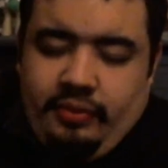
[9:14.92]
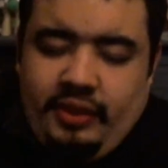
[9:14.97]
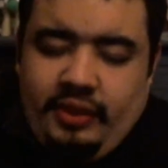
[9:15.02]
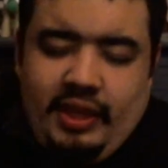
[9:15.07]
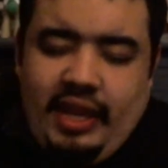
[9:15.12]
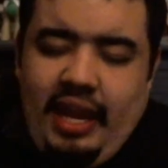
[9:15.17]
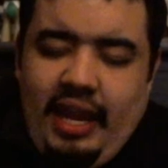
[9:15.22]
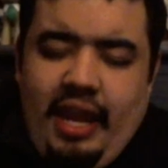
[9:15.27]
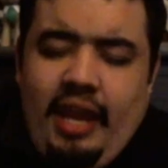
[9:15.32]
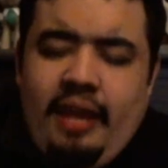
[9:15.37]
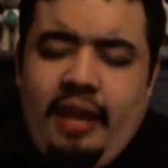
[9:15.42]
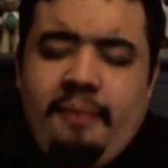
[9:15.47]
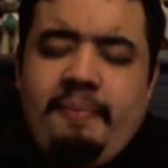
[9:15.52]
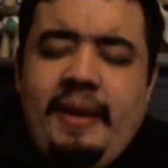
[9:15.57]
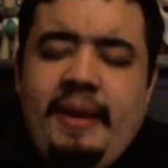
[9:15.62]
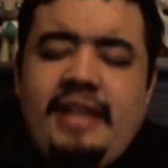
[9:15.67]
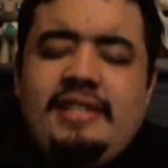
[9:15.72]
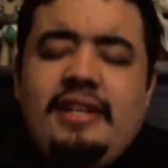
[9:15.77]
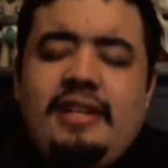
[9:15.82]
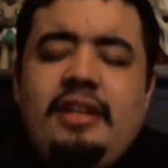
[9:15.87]
And
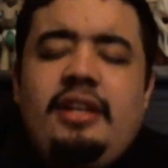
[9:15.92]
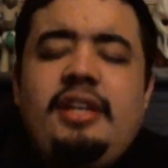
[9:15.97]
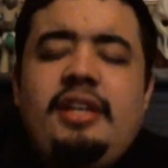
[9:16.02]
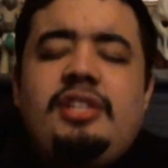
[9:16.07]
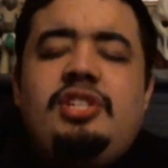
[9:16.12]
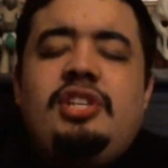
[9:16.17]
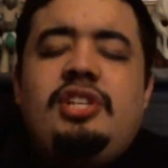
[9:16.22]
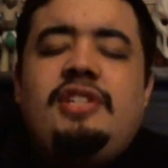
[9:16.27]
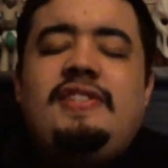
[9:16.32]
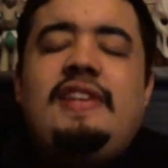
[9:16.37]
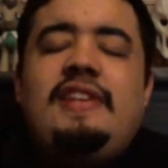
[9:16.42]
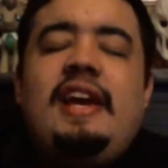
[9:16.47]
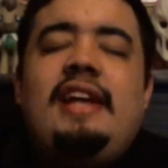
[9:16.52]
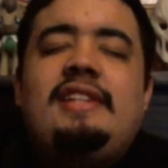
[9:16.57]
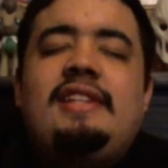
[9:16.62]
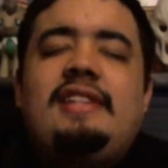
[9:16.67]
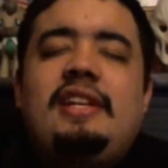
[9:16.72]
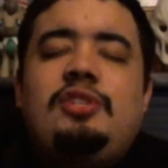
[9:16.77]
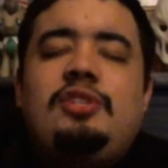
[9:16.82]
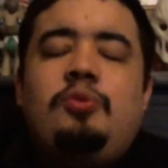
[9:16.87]
basically she
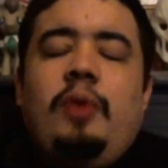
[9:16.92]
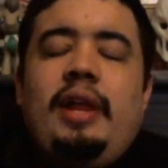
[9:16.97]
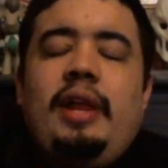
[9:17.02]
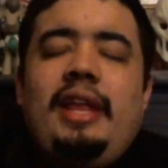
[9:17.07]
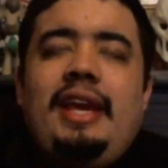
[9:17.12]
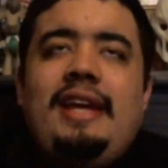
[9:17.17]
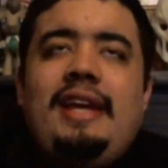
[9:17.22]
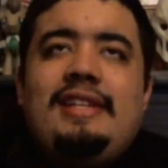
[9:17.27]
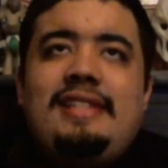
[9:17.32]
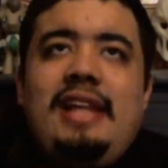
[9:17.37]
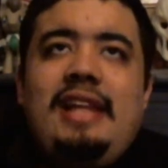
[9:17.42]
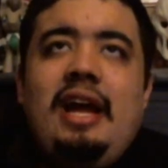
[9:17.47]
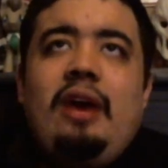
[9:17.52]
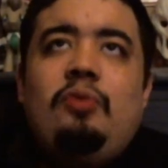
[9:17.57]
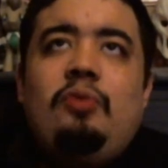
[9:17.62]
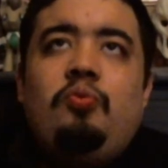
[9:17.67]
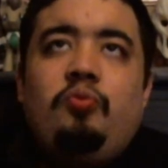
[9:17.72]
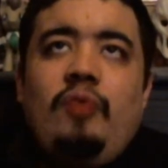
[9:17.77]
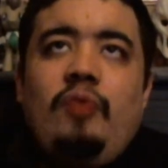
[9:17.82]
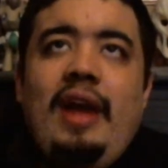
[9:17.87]
says that Twilight is
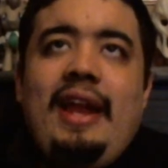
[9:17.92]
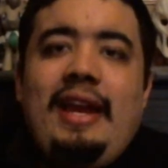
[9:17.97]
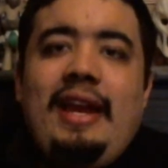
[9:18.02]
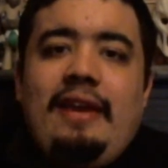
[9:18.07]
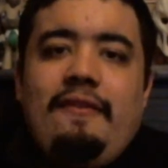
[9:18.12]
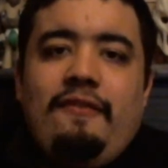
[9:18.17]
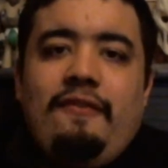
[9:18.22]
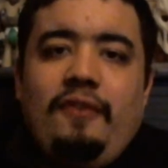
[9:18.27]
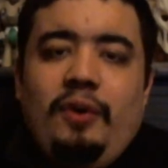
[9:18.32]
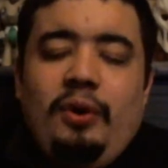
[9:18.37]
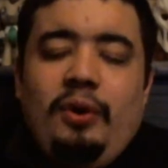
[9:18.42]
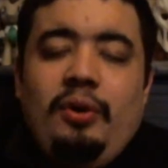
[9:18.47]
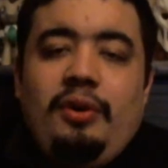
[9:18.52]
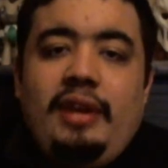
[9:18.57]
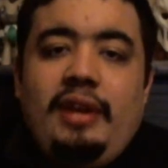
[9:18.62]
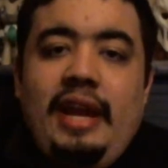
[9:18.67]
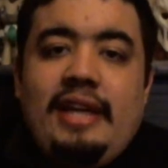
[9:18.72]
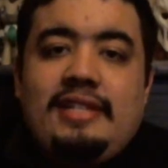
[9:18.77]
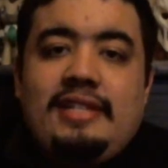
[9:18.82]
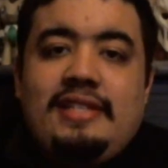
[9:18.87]
now ready for her
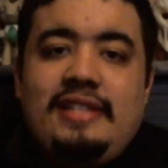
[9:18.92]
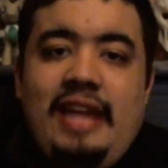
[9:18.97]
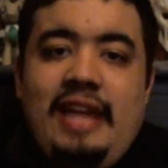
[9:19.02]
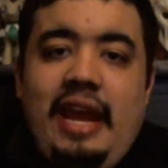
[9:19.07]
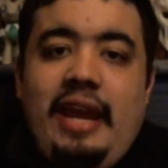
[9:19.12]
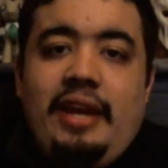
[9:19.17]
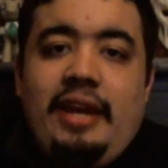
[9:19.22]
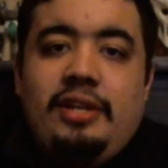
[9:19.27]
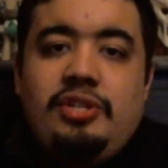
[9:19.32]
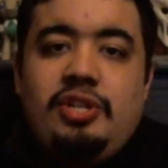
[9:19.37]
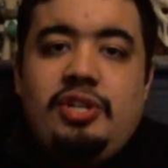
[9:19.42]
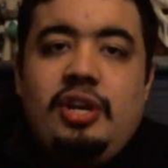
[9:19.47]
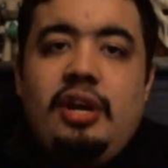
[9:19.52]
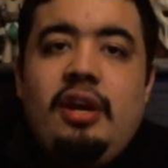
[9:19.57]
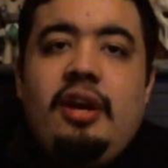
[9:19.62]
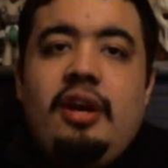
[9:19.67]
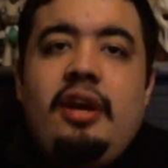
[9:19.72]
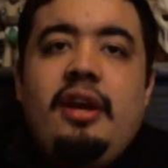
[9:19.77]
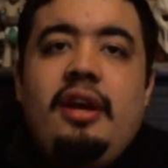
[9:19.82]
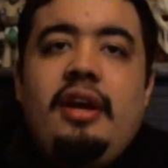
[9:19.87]
next stage.
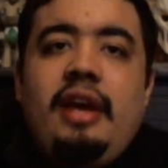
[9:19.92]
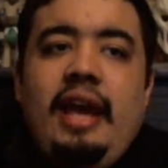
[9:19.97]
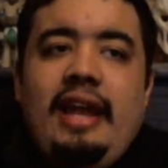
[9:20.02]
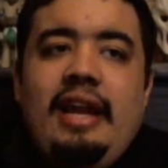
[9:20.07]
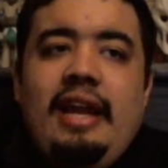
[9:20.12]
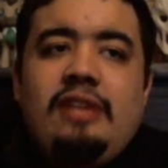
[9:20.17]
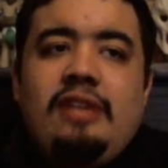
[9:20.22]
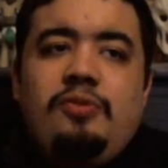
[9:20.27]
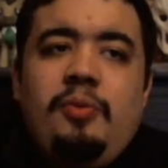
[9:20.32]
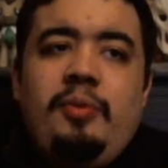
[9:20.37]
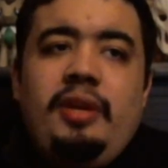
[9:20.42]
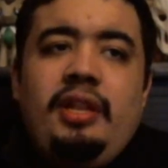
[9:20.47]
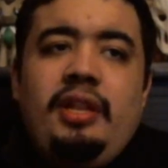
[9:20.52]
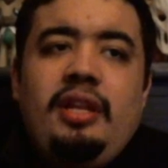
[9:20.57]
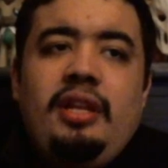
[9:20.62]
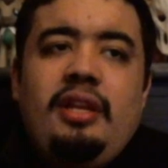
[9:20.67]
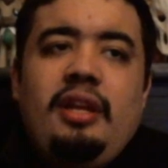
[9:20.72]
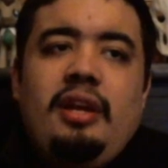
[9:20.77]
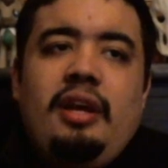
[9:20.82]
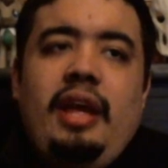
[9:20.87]
And that's when
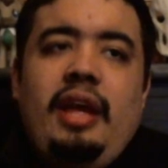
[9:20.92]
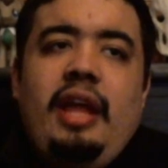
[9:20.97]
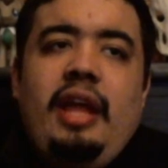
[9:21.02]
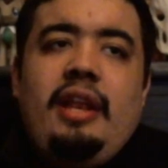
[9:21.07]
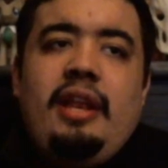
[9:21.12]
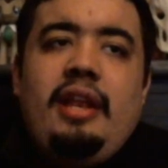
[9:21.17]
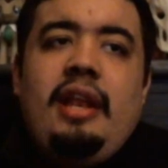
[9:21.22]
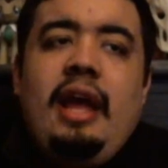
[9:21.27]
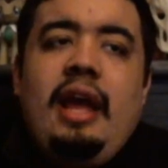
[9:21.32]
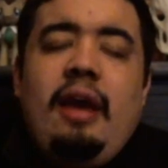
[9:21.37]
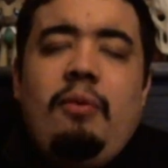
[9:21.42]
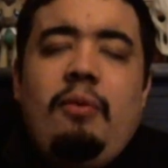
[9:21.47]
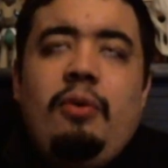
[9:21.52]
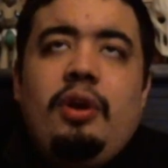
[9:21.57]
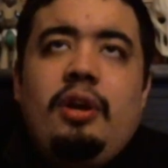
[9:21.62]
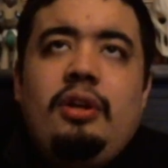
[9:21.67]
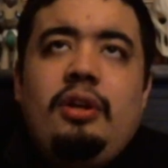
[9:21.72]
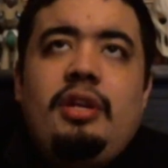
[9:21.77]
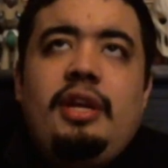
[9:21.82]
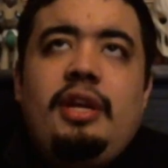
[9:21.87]
and now we're
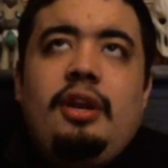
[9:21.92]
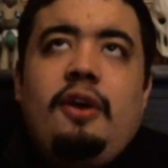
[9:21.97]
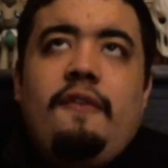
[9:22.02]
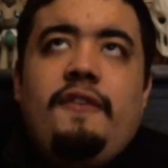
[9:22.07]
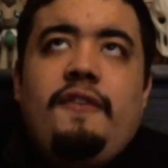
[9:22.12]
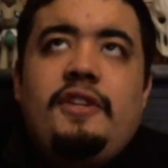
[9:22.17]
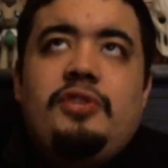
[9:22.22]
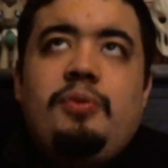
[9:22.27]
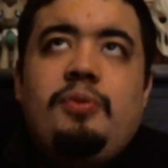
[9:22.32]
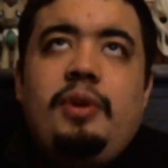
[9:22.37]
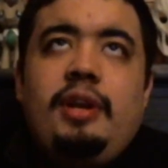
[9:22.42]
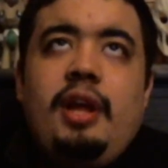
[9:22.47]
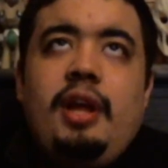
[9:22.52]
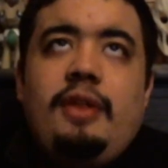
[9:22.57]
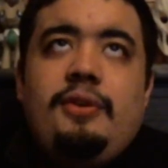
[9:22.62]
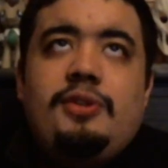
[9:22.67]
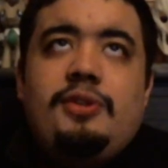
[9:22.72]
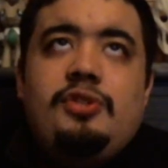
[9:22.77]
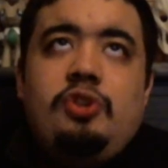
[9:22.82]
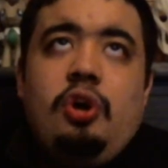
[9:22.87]
going to lead off into
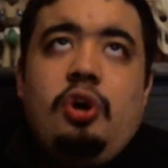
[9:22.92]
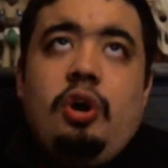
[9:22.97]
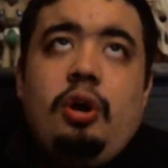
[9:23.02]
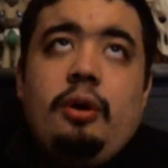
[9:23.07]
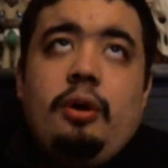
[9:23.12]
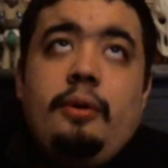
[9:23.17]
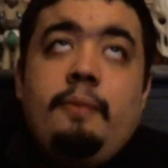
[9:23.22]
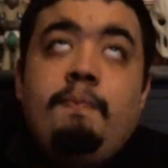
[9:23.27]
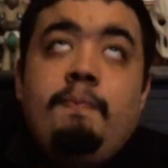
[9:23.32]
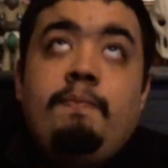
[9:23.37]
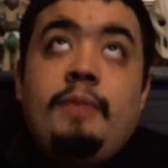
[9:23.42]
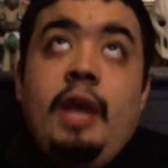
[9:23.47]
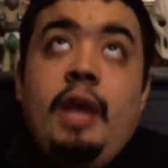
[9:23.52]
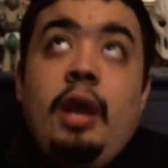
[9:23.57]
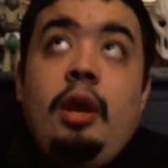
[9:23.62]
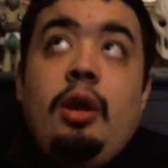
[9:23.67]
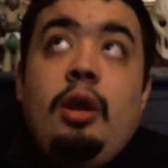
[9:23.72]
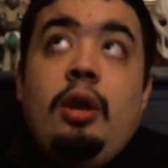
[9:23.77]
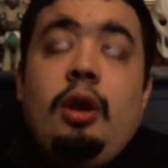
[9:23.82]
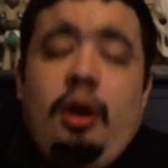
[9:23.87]
another song.
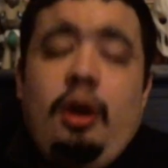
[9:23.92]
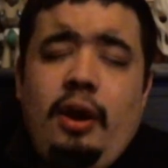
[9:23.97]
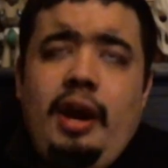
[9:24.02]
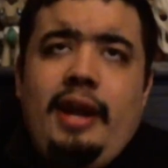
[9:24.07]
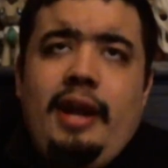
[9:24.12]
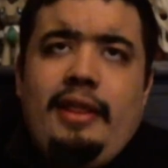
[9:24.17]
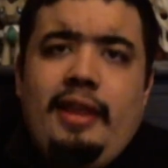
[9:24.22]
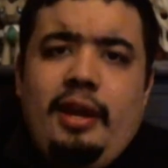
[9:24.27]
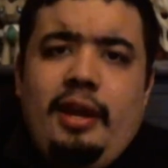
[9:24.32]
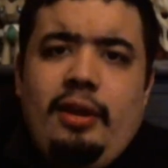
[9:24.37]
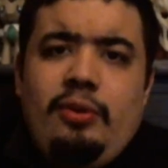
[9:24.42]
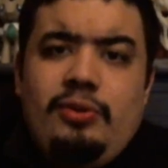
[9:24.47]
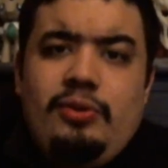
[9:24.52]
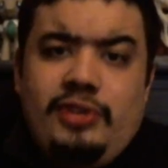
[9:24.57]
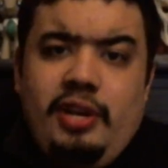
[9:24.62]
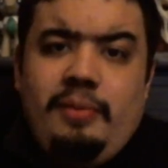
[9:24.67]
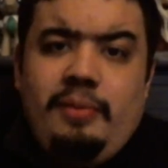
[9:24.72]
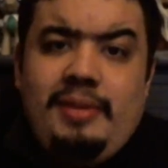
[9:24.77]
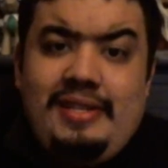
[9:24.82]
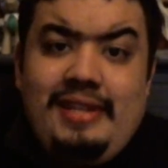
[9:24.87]
Alright then, who's
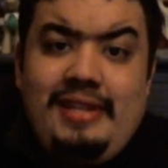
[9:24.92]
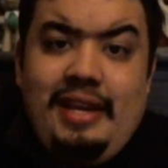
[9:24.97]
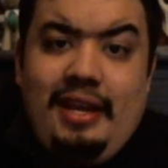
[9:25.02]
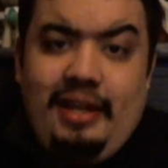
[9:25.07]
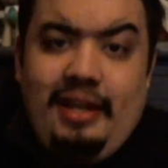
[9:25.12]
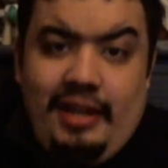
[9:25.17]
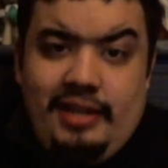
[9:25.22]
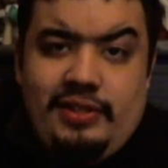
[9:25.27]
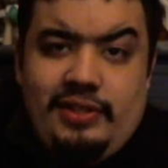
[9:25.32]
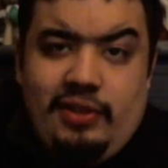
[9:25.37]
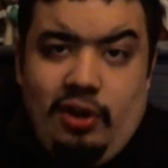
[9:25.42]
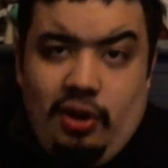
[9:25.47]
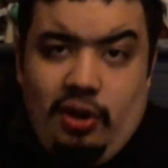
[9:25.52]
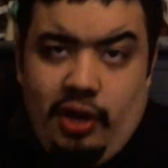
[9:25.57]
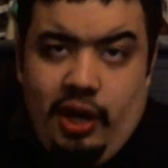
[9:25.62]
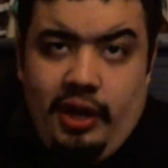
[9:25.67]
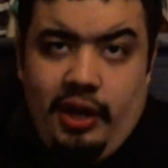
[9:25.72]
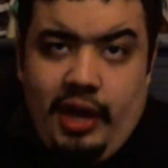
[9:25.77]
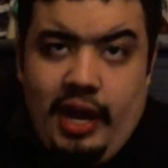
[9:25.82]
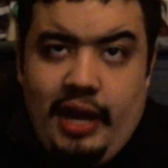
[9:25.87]
going to be singing this song,
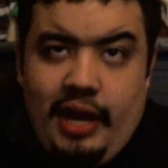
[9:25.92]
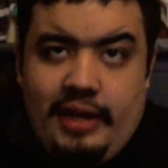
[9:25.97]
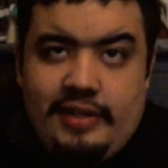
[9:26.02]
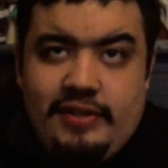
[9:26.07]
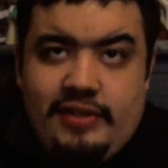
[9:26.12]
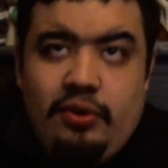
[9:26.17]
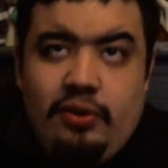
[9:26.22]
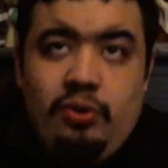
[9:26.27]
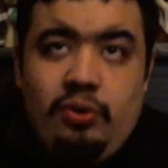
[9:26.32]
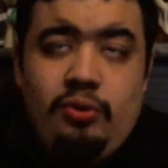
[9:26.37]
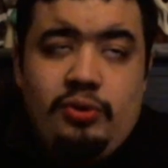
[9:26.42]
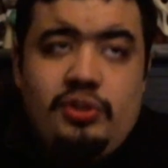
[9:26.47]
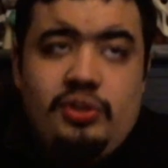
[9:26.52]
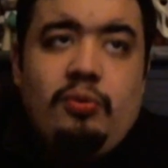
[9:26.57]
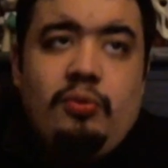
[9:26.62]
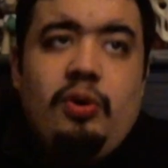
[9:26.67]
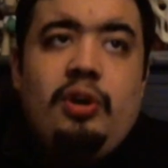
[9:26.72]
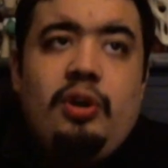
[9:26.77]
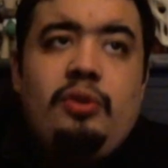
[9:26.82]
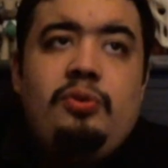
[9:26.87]
huh guys? Who's the
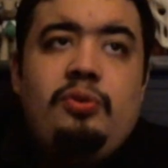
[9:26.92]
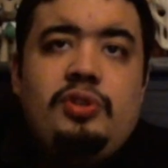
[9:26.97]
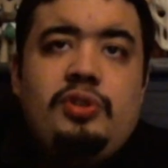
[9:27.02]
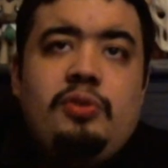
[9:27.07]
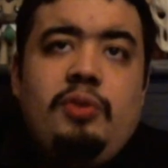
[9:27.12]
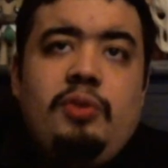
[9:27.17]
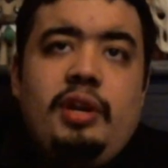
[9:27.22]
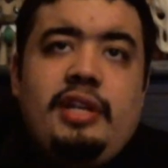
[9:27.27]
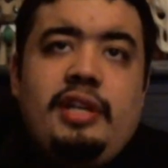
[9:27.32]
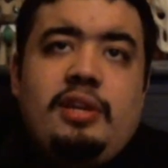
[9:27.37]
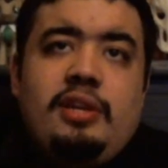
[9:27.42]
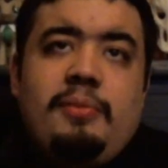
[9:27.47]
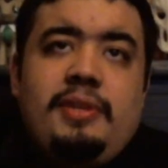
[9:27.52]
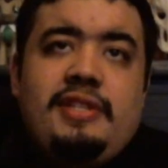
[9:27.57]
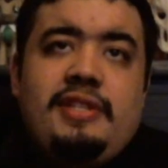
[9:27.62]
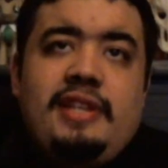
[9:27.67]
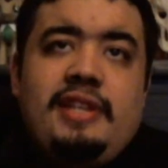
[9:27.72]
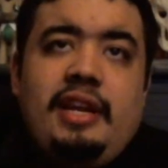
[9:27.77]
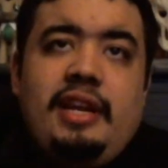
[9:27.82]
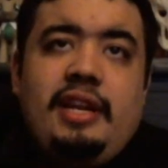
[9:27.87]
one that's going to be
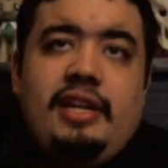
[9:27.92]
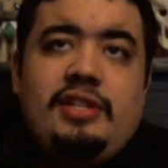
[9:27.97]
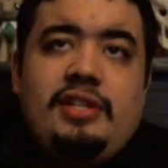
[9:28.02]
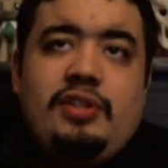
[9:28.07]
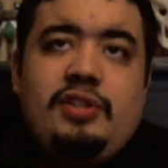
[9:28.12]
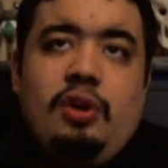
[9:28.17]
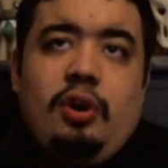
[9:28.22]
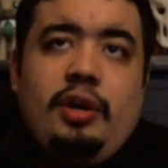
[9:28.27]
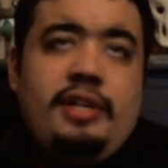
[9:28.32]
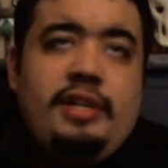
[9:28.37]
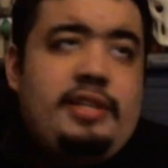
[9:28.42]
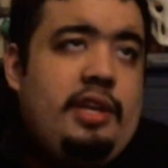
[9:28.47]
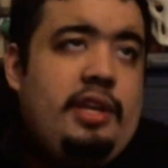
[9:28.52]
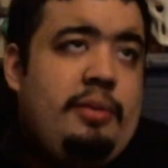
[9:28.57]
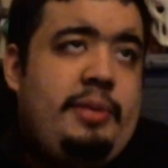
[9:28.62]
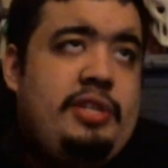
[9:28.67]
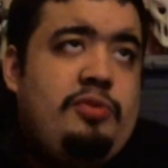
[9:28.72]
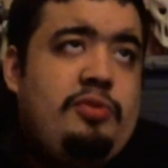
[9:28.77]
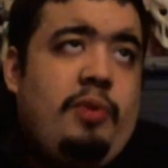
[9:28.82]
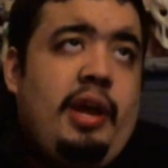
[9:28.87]
singing this song? Is it going to
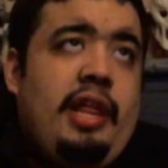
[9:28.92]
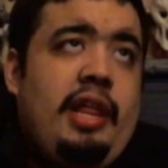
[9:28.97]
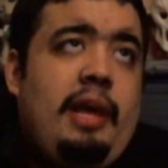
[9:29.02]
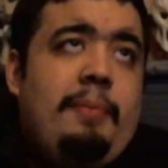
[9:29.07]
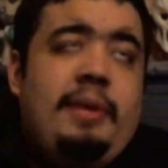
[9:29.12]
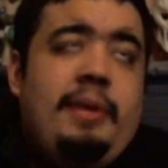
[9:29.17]
be Twilight?